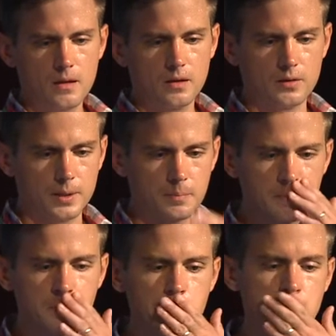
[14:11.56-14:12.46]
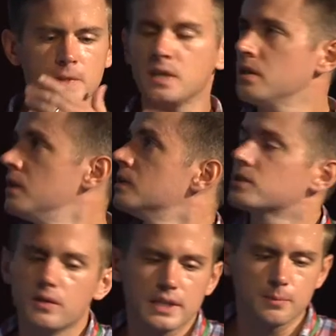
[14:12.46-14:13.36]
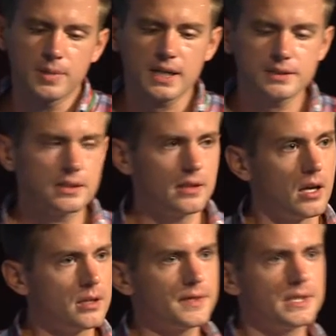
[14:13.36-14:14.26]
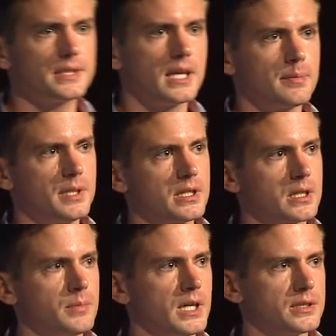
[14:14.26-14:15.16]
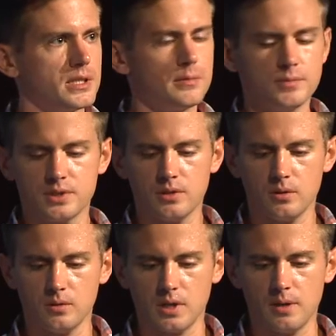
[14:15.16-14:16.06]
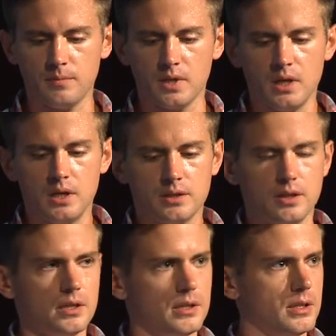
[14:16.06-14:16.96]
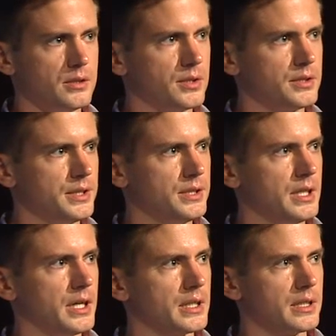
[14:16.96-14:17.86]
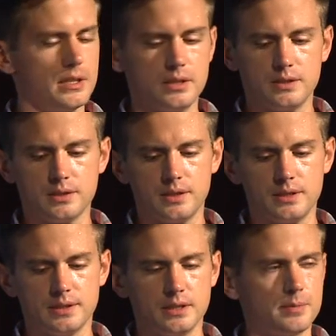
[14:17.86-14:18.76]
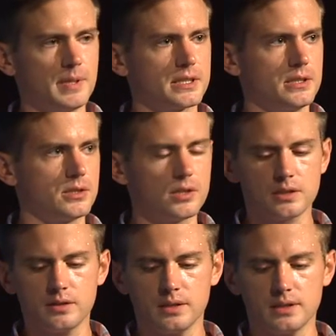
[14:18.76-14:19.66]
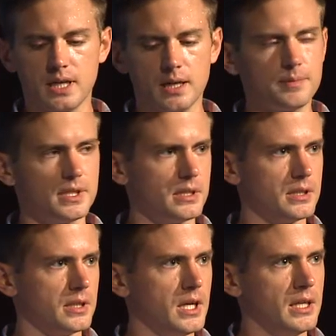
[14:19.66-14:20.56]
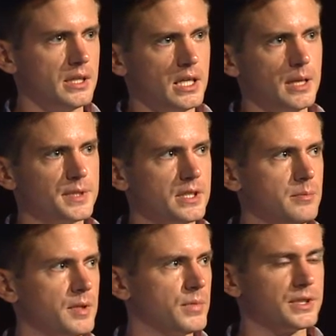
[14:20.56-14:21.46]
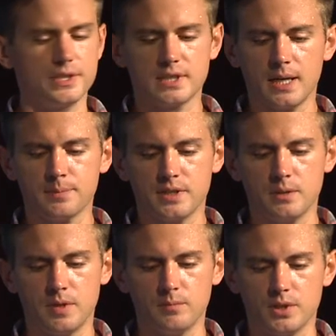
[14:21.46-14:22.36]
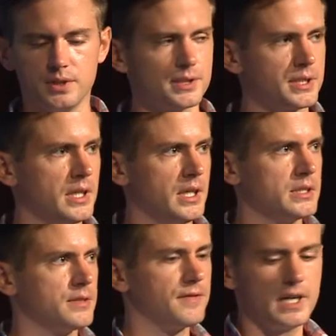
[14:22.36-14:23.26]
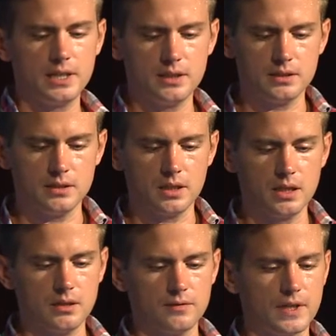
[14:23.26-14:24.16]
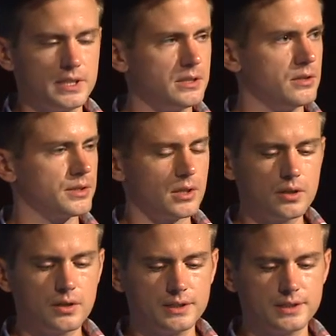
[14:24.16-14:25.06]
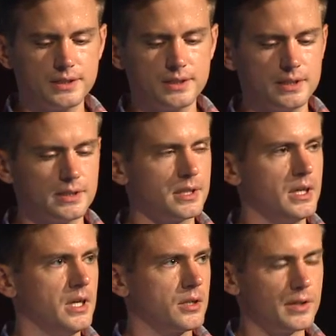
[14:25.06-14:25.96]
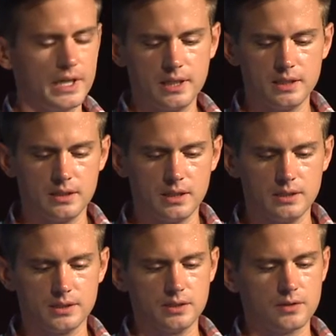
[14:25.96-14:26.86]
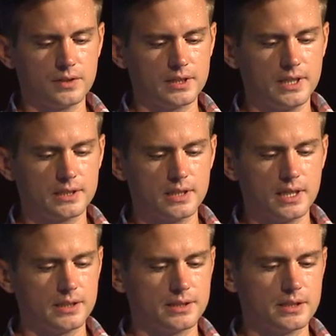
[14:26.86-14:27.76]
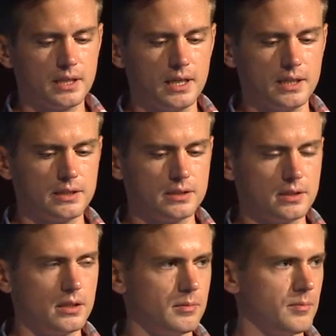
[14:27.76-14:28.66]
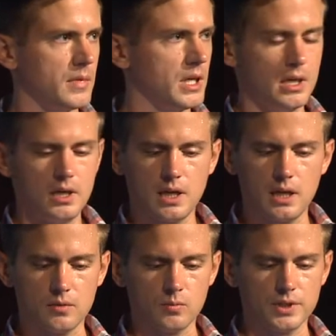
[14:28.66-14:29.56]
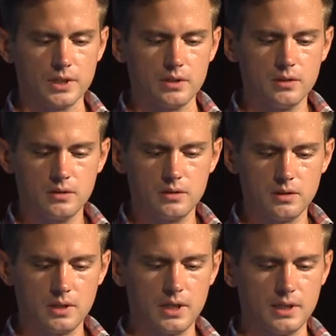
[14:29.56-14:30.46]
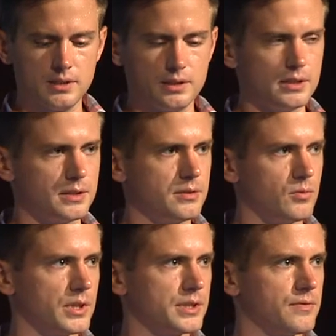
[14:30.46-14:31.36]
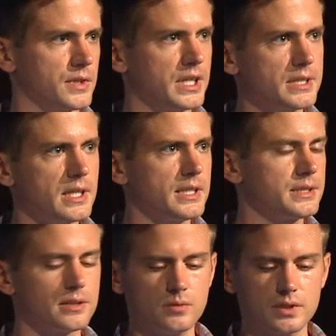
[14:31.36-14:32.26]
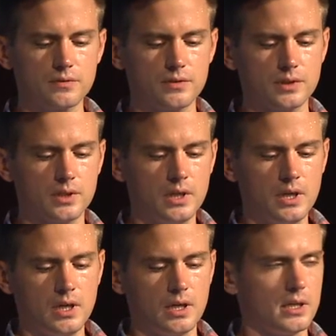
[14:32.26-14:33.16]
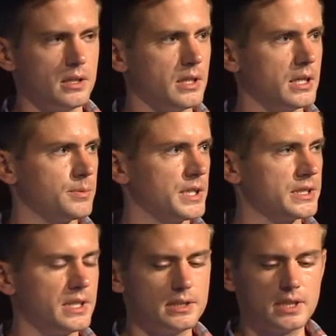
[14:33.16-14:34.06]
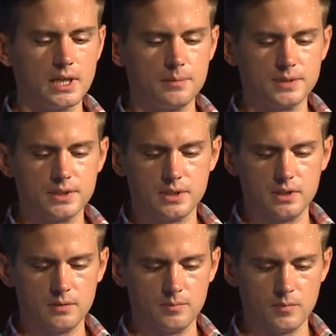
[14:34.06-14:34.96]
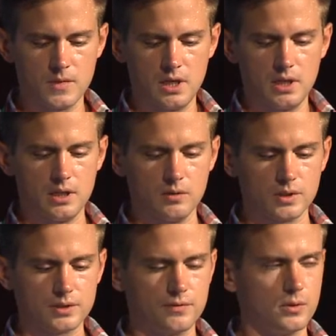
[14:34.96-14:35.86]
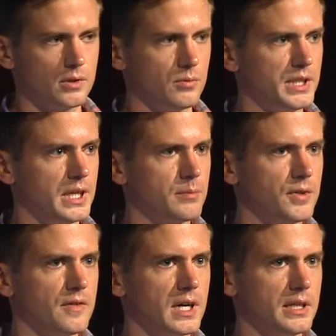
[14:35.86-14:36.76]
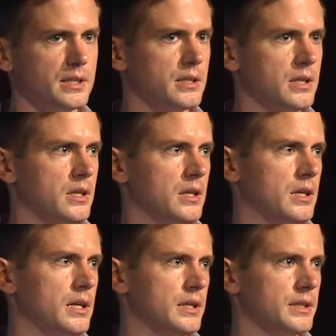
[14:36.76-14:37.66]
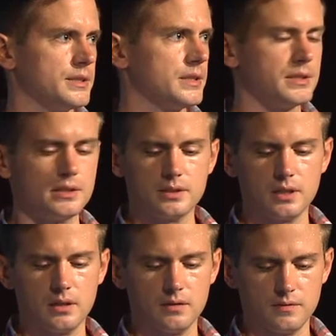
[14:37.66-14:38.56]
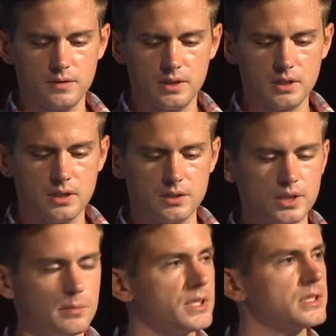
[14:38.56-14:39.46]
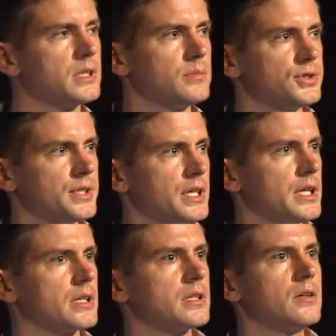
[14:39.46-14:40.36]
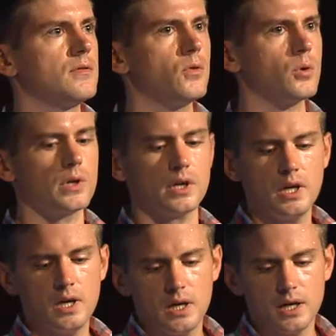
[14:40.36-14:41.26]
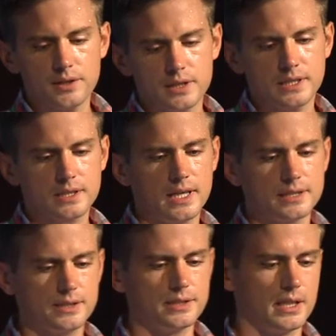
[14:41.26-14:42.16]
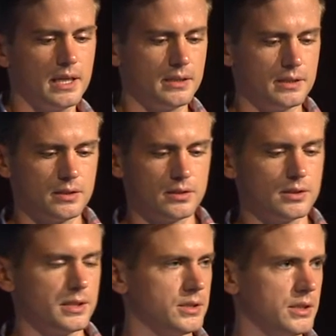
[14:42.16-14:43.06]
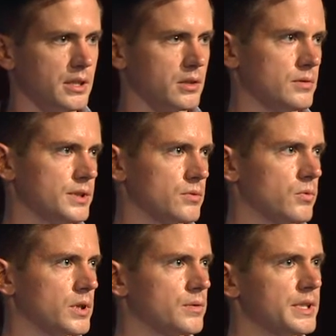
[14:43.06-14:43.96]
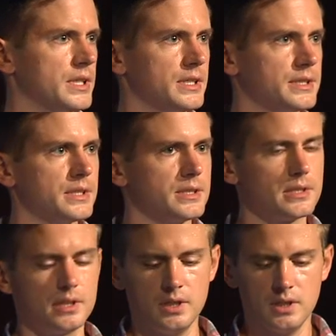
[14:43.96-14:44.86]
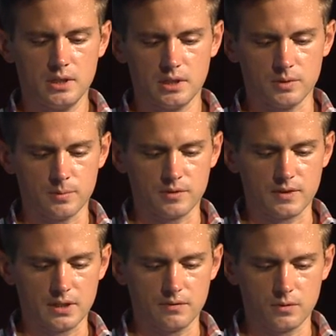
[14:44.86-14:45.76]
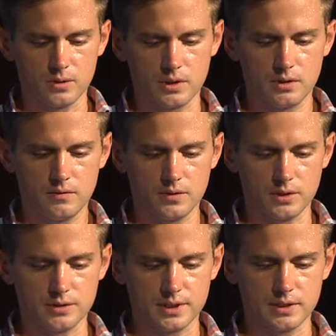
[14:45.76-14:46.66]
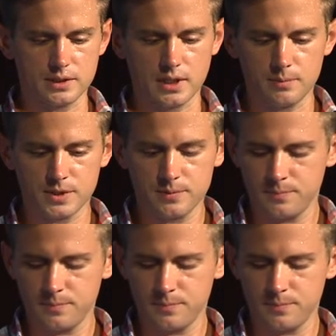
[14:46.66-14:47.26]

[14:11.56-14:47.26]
Okay. So all of this is happening at compile time. So the Circe generic it's inspecting the structure of the type, the names of the members, the types of the members. It's finding those encoder instances, creating an instance for the case class, and we're done. And this works for case classes. It works for algebraic data types, and it works for, we can provide instances of shapeless labeled generic for other case classes, and Circe generic will just work with the instance that we provide for those other types.